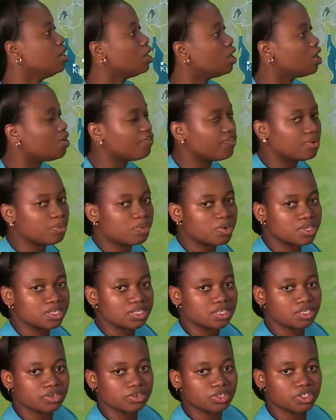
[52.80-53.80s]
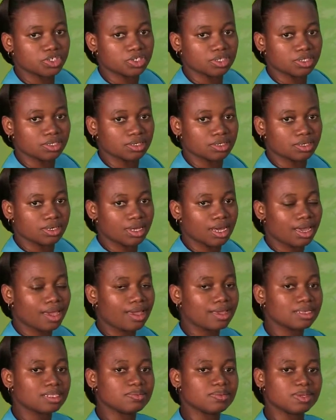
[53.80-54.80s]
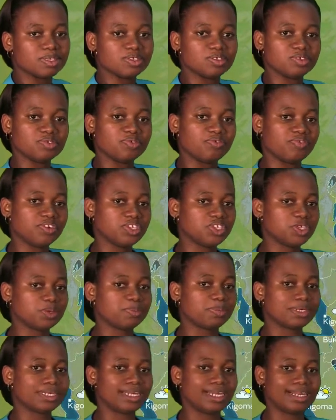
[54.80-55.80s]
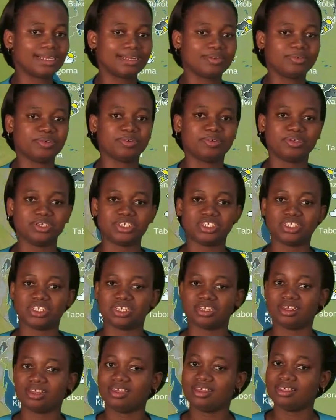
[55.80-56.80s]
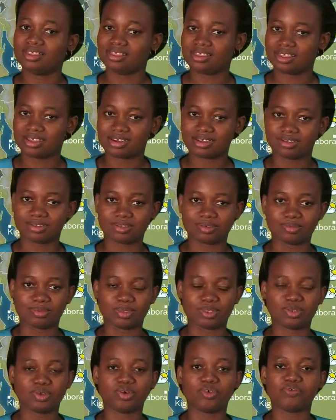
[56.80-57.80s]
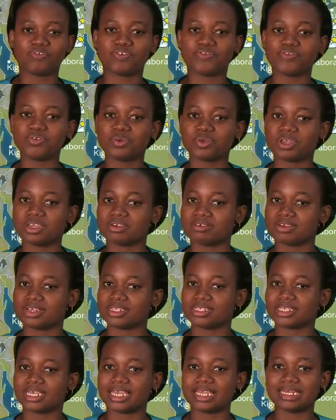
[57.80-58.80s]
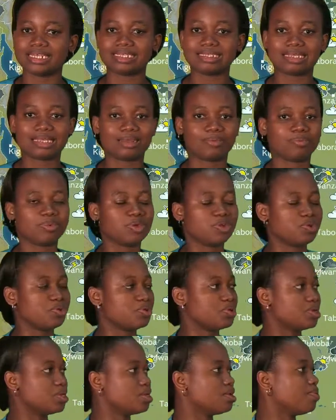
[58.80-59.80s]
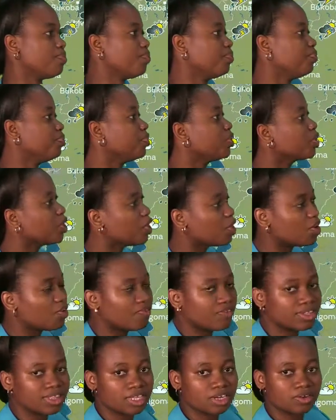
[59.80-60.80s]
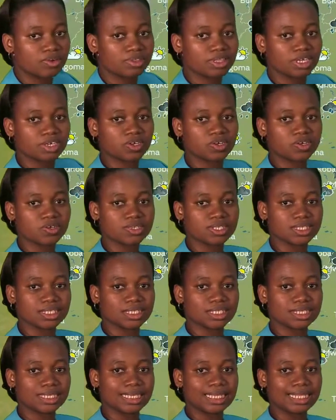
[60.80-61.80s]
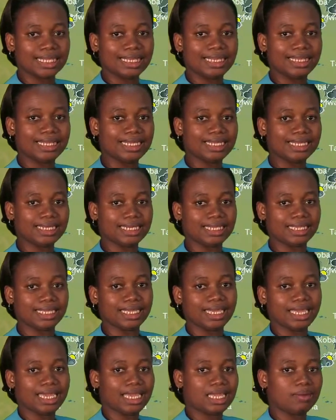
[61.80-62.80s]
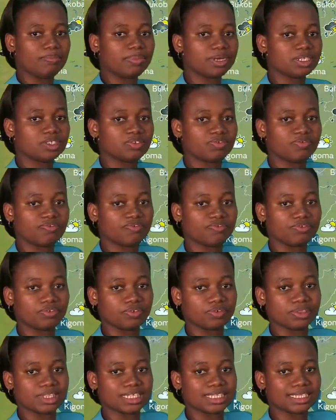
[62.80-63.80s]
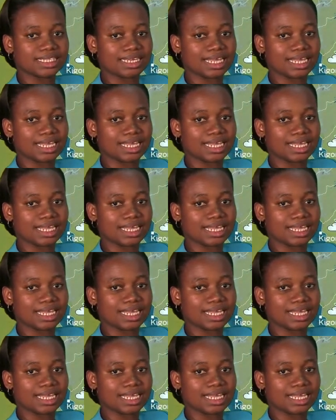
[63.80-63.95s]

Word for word: Over Mwanza region, are expected to feature partly cloudy condition, thunderstorms over few areas and sunny period. Over the northern coast, Lindi and part of northeastern